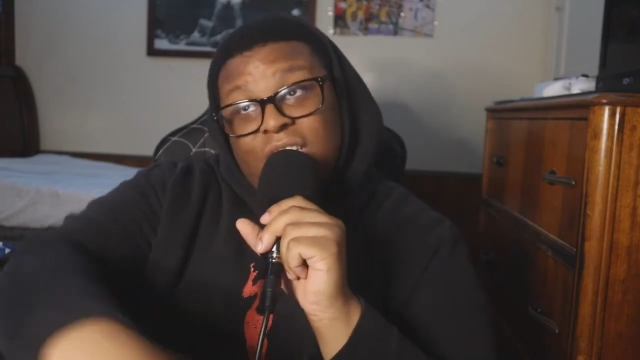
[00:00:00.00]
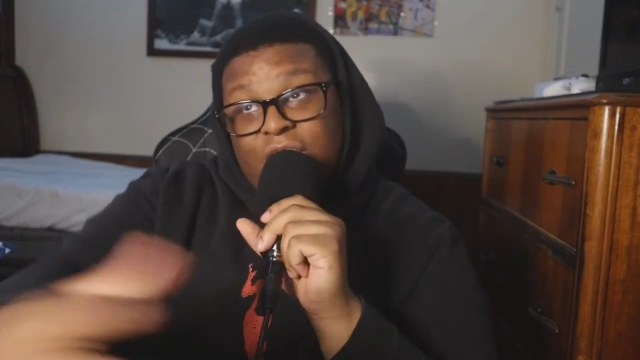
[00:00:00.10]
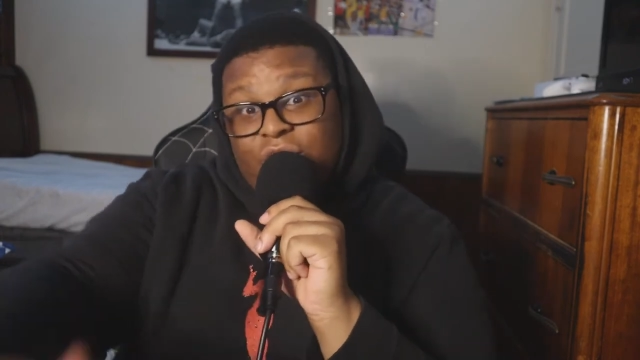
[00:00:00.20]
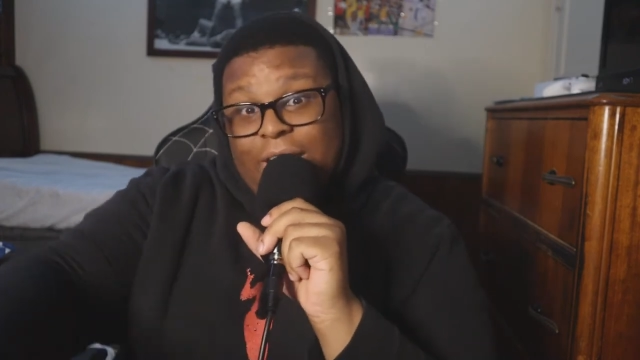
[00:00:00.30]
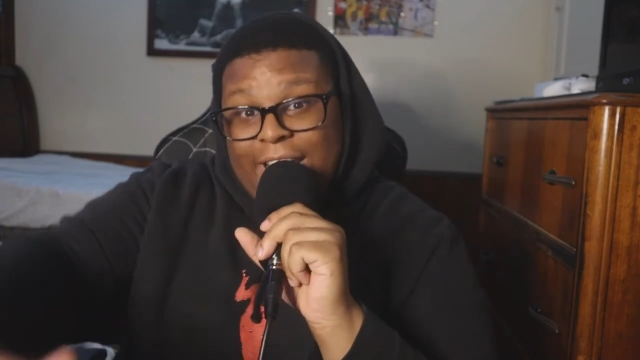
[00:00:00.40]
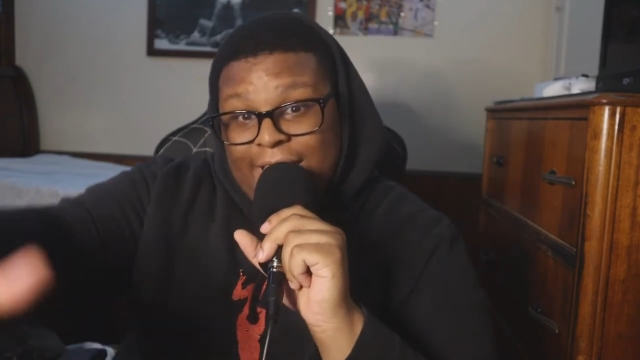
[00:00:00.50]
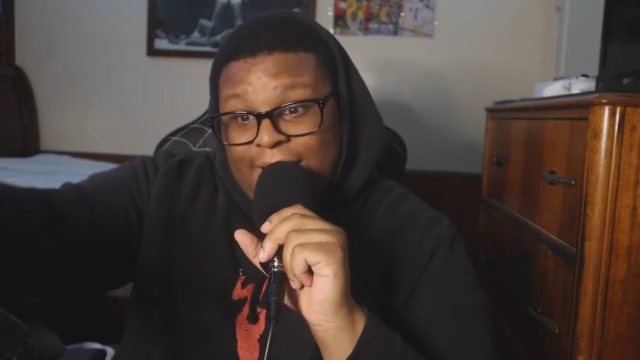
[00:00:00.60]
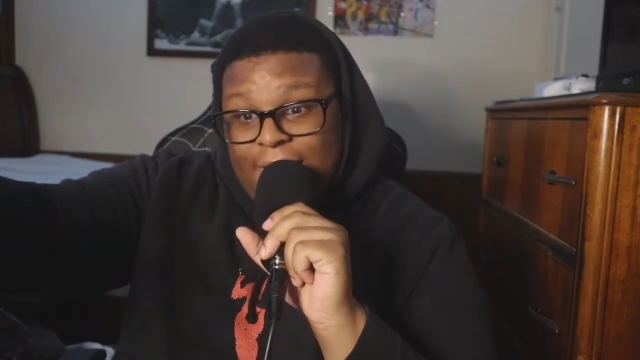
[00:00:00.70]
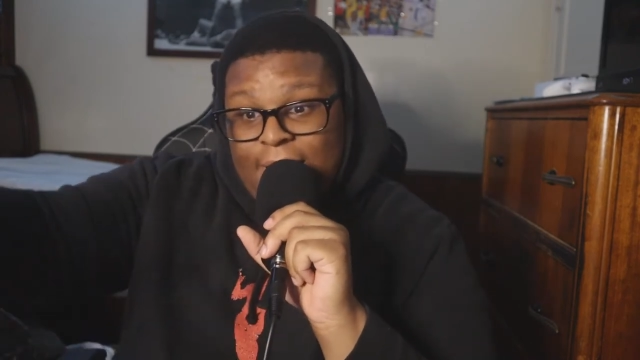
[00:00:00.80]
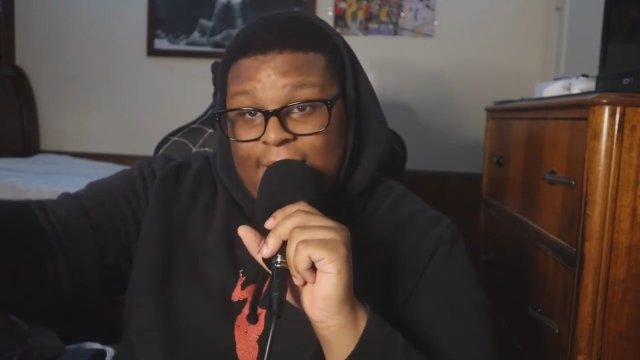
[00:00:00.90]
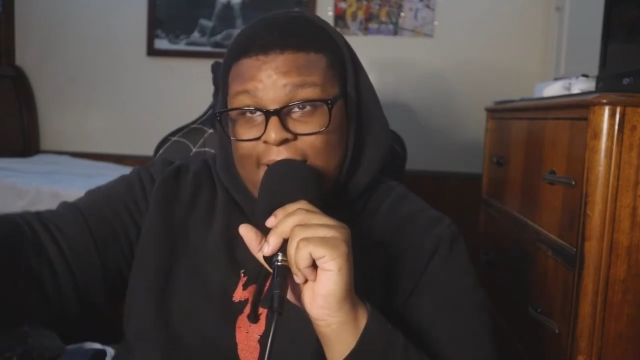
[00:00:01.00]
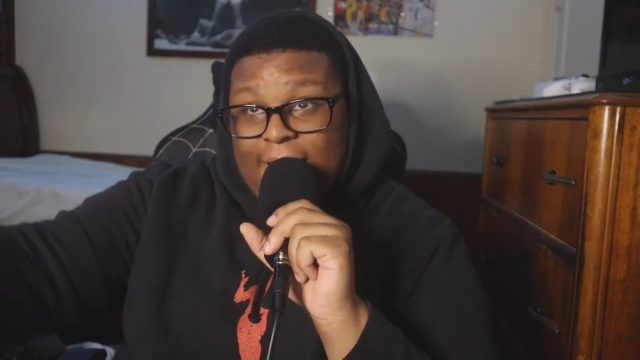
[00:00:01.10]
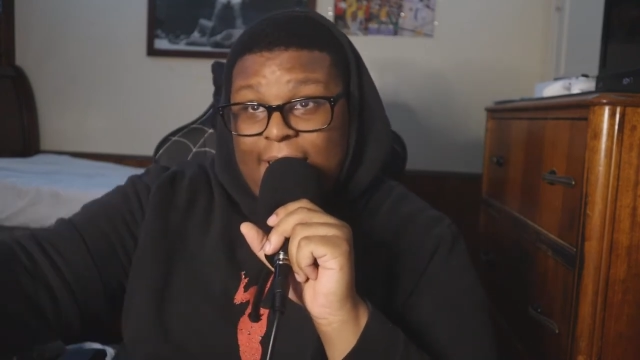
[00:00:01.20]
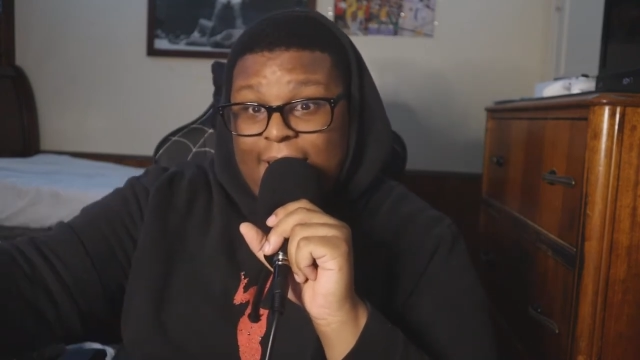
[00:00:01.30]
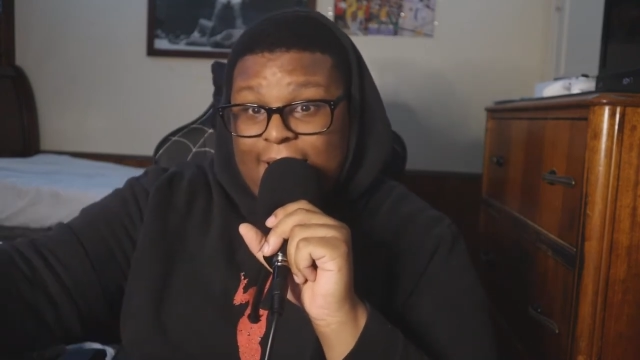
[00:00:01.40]
Deandre Ayton
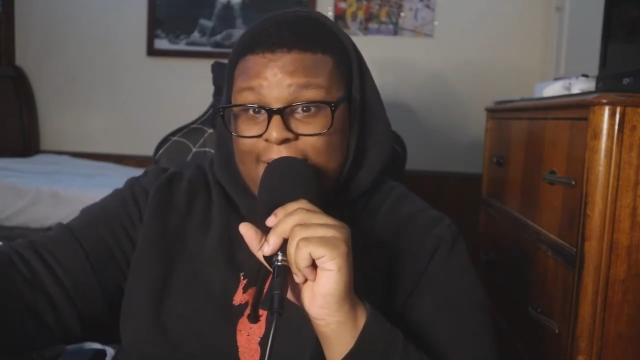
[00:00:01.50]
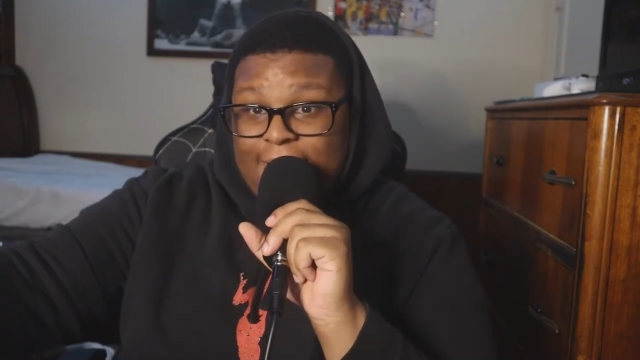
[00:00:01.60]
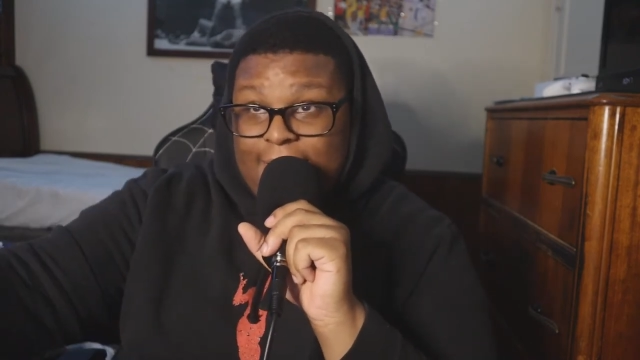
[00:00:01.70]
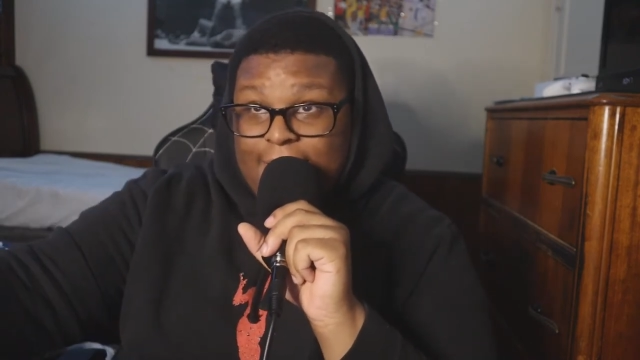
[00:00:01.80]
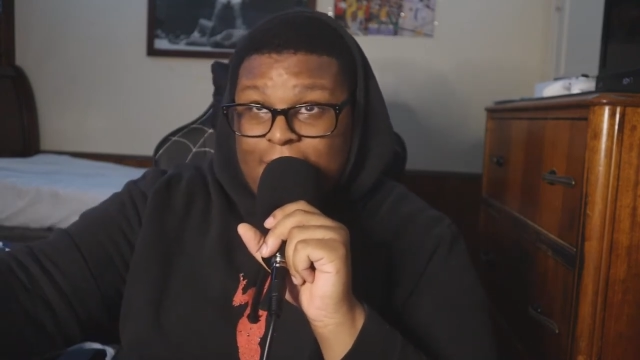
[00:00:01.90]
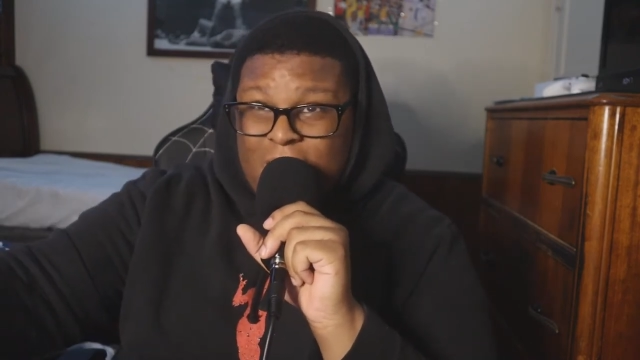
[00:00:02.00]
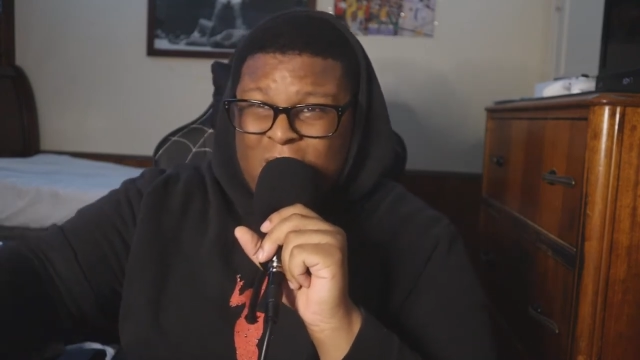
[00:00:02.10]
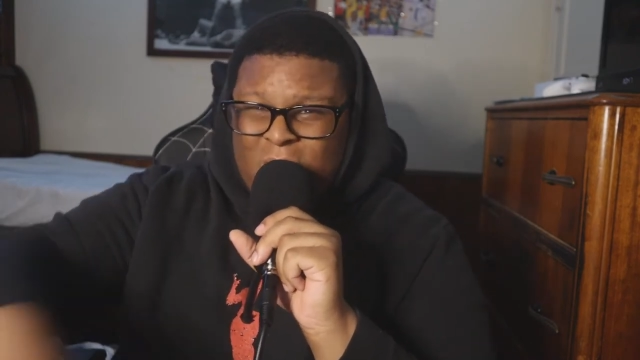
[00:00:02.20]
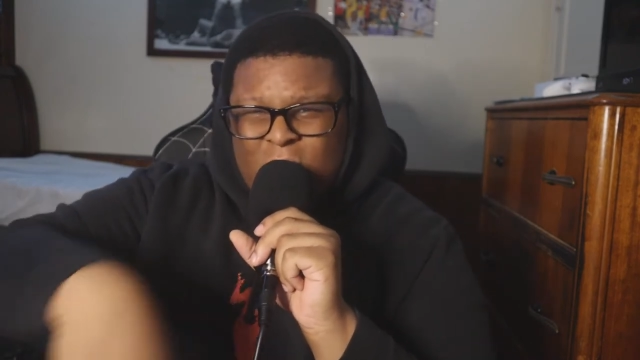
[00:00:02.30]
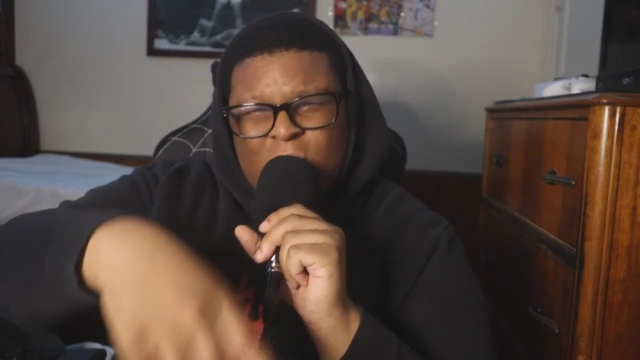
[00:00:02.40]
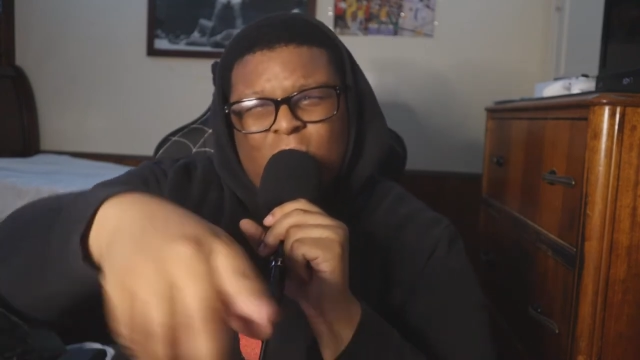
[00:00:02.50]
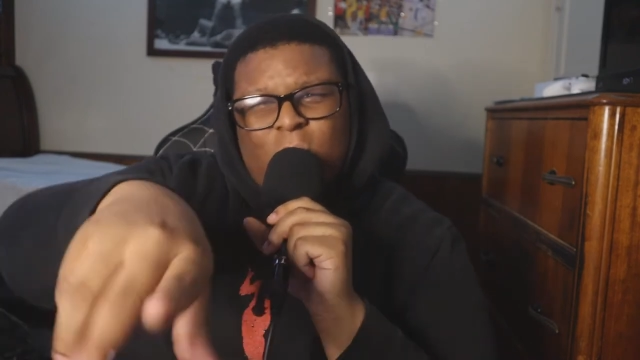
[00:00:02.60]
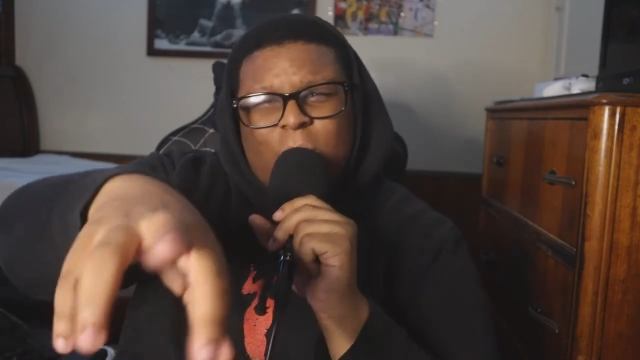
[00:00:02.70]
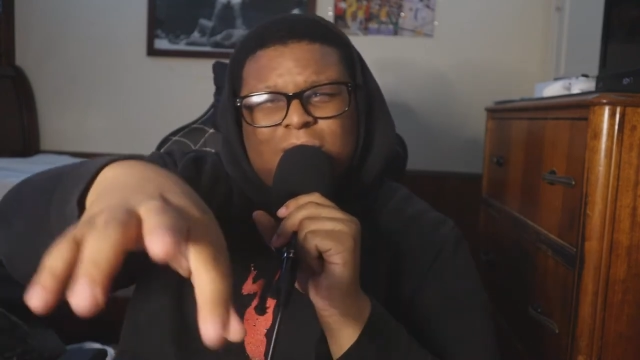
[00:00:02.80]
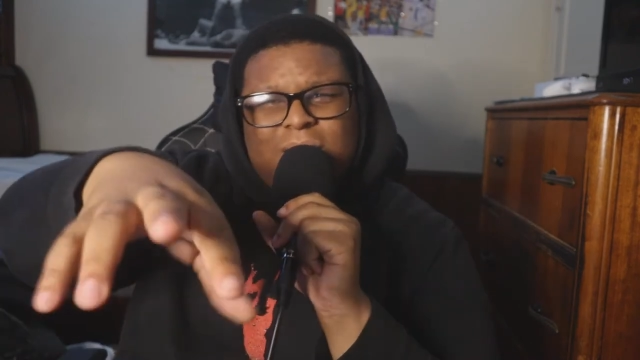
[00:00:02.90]
and
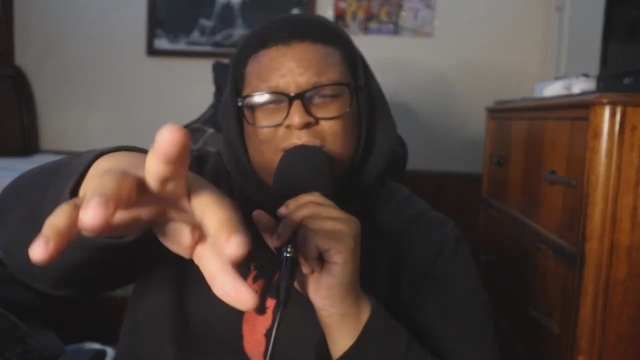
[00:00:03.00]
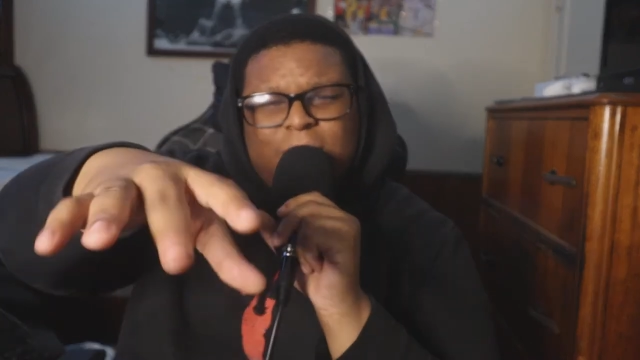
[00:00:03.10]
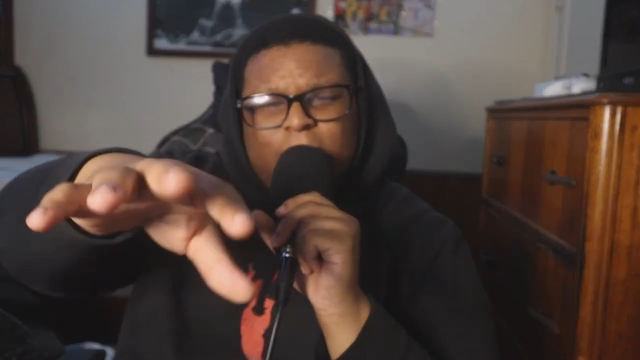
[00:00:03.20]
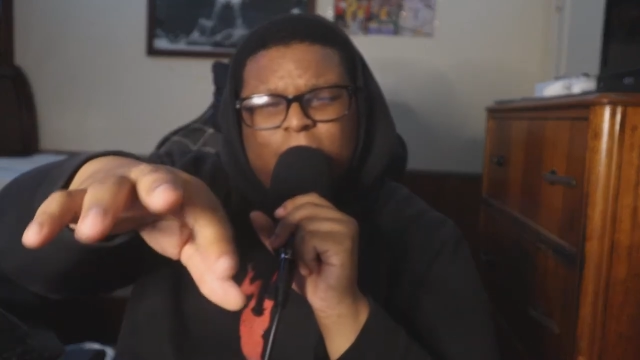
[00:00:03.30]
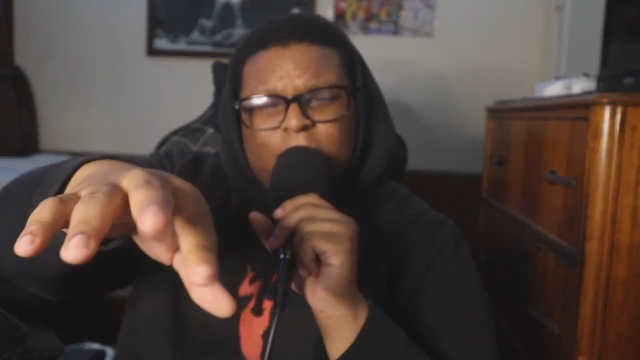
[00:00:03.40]
what's his name?